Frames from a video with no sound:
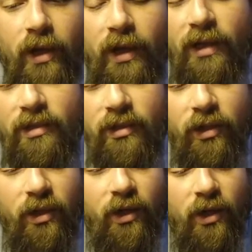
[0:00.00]
guess
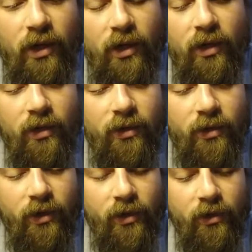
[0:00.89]
their
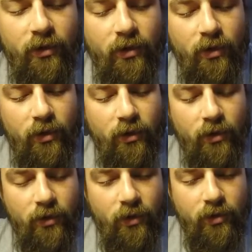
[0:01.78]

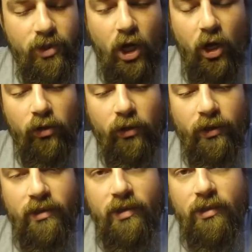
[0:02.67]

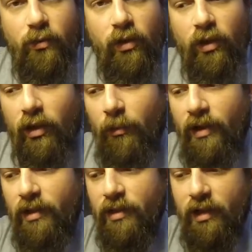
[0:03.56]
tolerances were a little bit